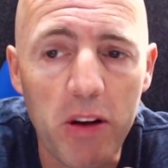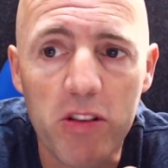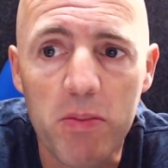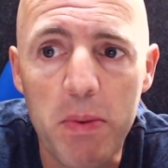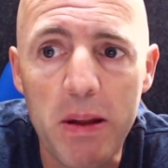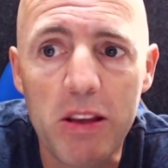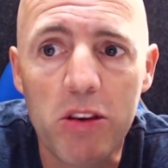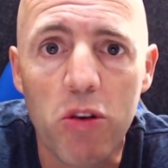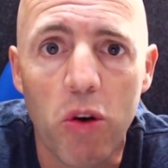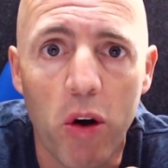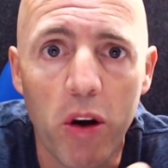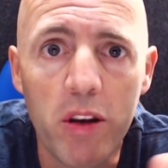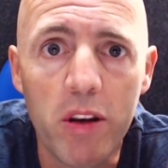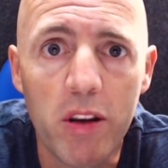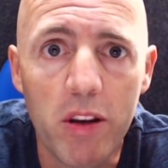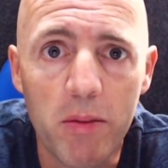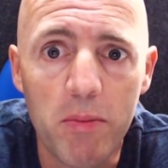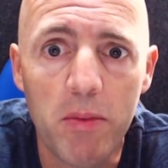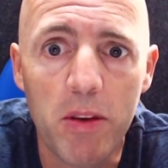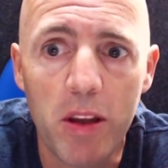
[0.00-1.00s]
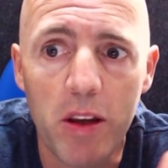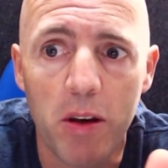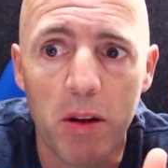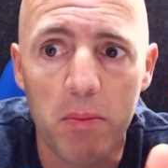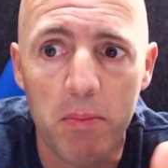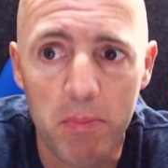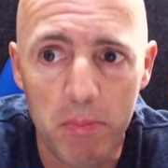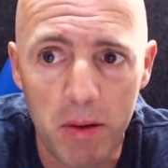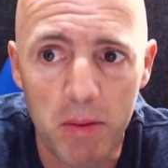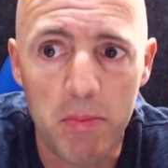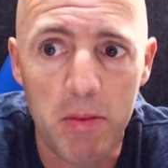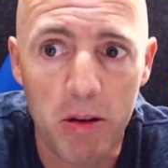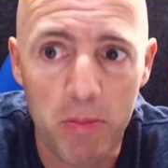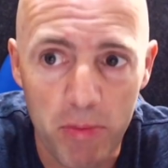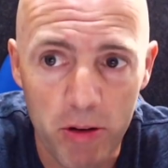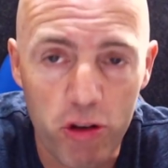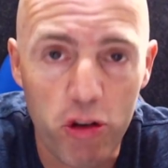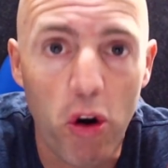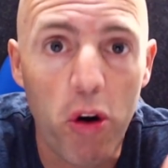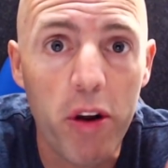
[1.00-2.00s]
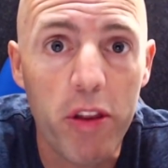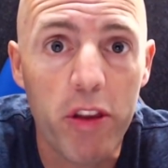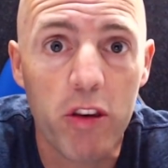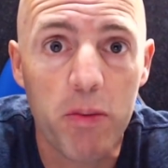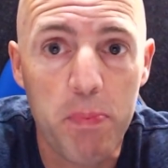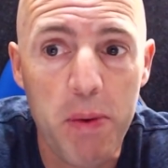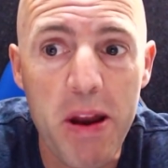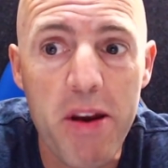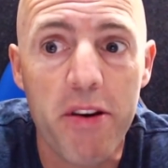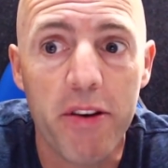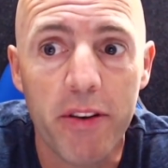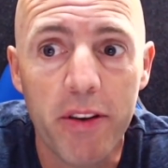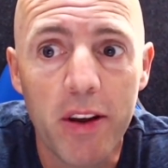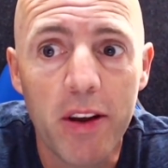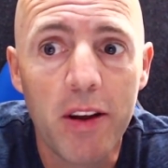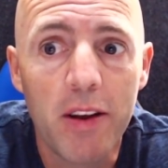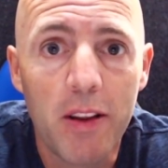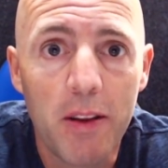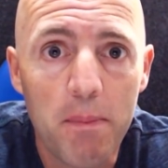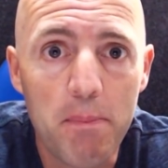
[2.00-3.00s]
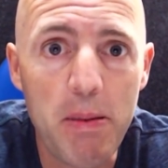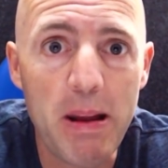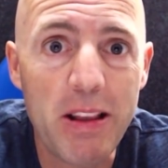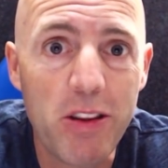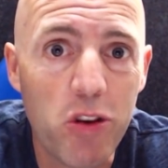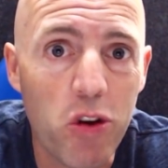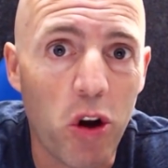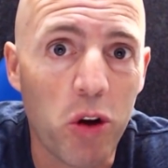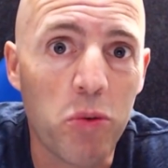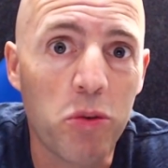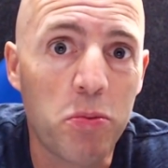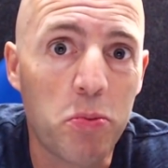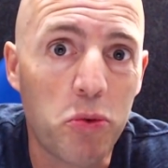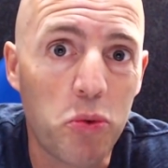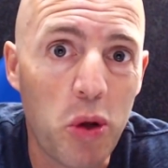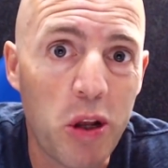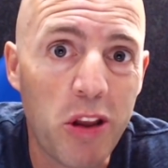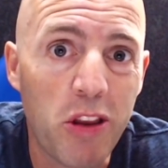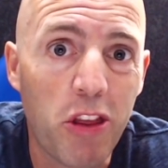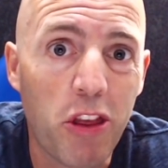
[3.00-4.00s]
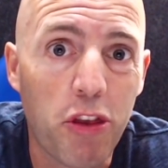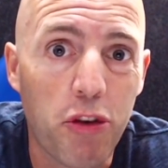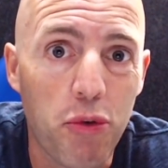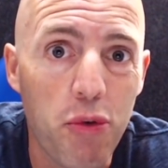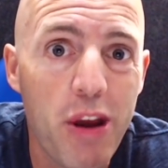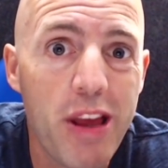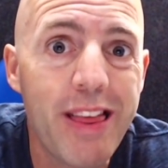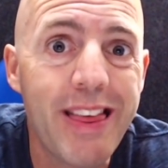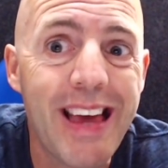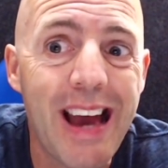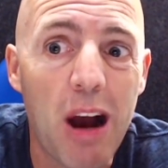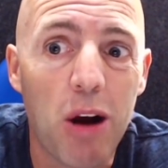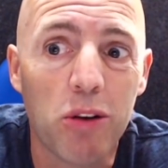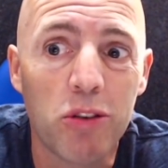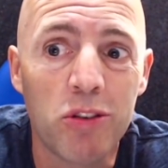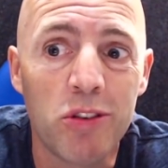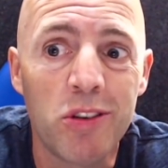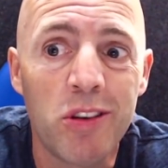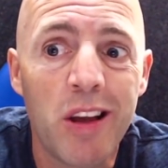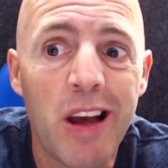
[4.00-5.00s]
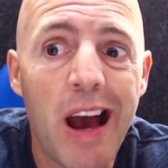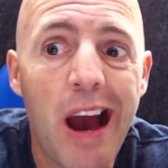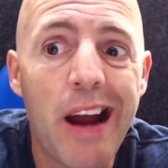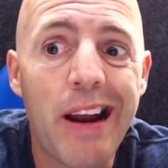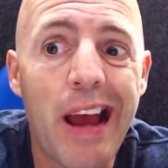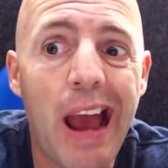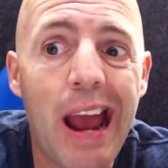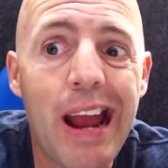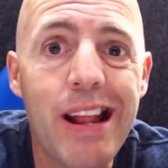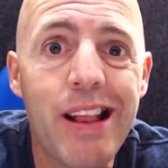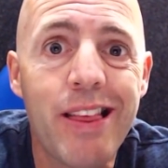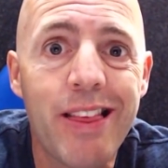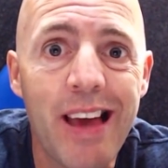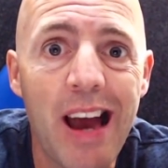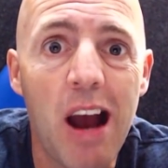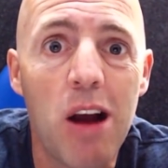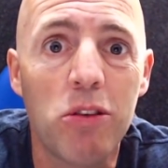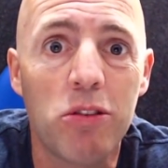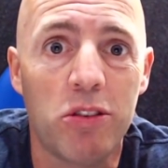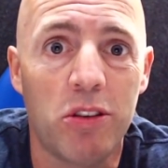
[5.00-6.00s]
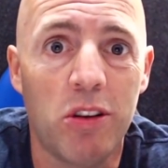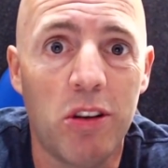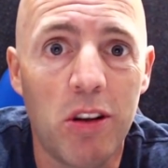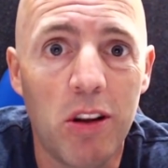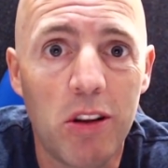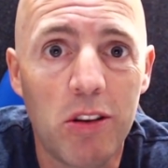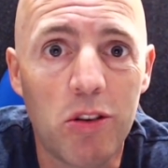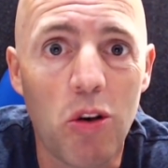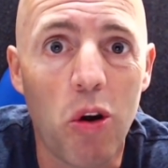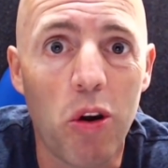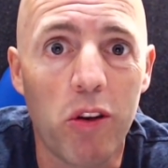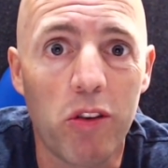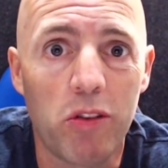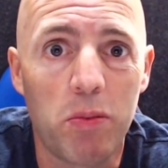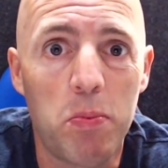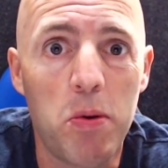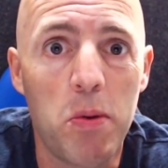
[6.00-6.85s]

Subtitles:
of Bitcoin, the majority of this period, Bitcoin was between $3,000 and $8,000 per